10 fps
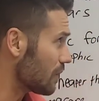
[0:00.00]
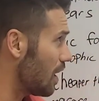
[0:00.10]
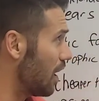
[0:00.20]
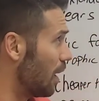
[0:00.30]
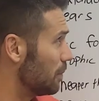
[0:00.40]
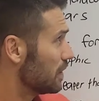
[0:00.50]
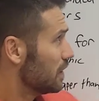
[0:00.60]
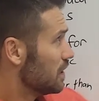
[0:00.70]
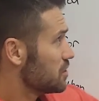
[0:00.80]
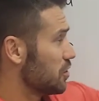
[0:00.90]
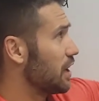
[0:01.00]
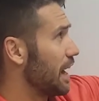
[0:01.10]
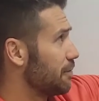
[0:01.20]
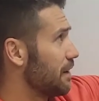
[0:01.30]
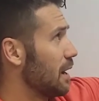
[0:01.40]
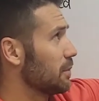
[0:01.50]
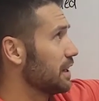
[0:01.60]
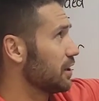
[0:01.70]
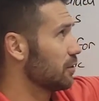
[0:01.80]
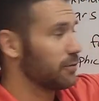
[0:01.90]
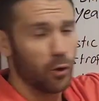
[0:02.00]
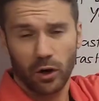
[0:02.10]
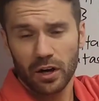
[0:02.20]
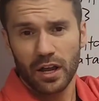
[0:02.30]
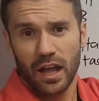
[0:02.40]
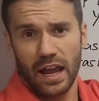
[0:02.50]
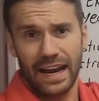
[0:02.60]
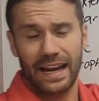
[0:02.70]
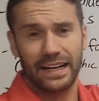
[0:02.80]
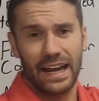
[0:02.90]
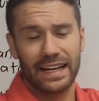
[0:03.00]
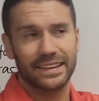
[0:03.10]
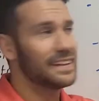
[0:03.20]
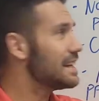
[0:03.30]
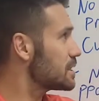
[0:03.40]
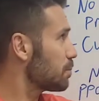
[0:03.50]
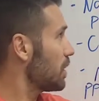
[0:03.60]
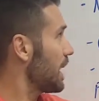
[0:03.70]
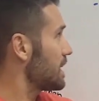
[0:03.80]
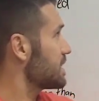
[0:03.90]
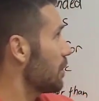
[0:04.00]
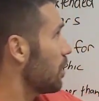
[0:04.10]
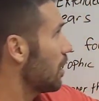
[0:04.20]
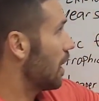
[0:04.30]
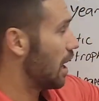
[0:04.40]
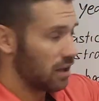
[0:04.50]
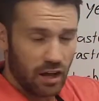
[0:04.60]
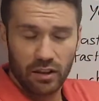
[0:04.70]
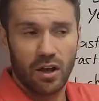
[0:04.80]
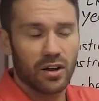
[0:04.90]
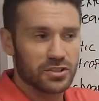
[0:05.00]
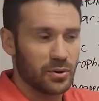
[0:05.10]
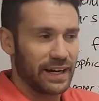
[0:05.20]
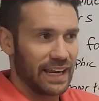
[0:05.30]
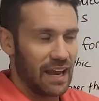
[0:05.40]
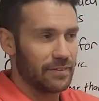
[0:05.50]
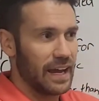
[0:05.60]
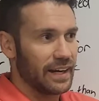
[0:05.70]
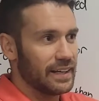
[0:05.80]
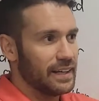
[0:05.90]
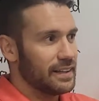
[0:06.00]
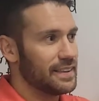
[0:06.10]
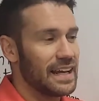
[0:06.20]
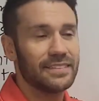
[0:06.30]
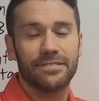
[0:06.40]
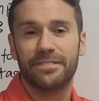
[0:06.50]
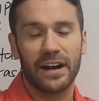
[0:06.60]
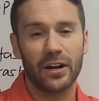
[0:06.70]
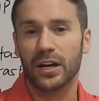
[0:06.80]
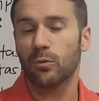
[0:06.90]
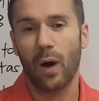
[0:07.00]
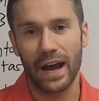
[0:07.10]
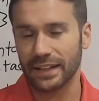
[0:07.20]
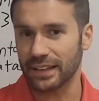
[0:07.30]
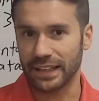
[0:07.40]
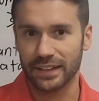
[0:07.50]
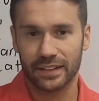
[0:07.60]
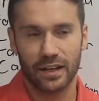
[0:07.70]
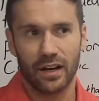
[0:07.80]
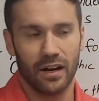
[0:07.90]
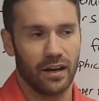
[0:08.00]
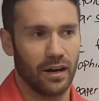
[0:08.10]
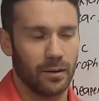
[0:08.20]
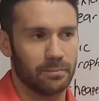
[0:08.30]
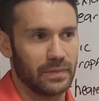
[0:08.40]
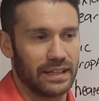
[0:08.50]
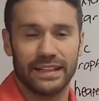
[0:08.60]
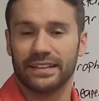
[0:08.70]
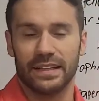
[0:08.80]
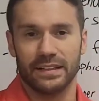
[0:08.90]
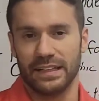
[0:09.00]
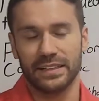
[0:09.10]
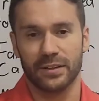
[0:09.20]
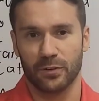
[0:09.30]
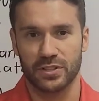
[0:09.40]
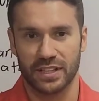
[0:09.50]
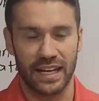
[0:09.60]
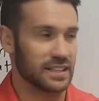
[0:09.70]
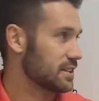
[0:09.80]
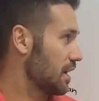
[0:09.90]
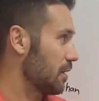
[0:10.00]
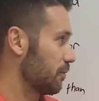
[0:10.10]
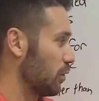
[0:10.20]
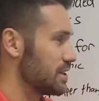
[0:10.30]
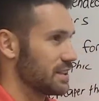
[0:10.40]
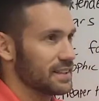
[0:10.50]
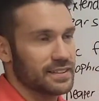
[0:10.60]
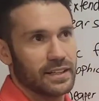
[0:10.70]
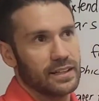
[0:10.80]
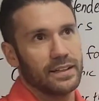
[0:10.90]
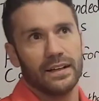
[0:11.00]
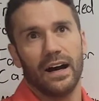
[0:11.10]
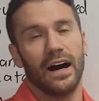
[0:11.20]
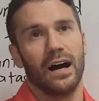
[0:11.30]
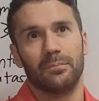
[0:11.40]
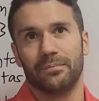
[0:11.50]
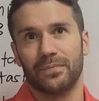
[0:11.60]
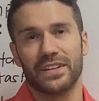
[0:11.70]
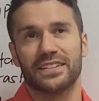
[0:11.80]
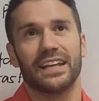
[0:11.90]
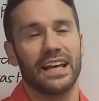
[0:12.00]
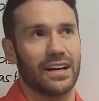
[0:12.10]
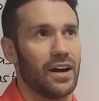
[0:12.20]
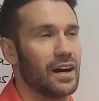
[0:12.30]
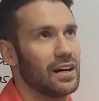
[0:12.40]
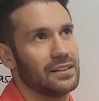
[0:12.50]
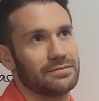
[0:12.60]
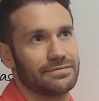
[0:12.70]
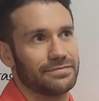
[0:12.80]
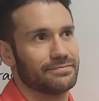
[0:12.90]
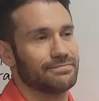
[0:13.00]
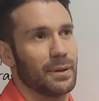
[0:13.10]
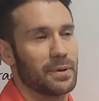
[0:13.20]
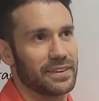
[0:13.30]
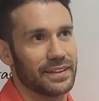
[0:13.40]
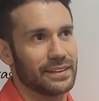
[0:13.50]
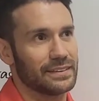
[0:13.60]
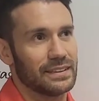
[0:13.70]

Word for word: Um, so you got a family here of four. And and these plans, I I'll, I'll also add a caveat. They vary widely uh, um, in in different states. Uh, for instance, um, the state of let me think,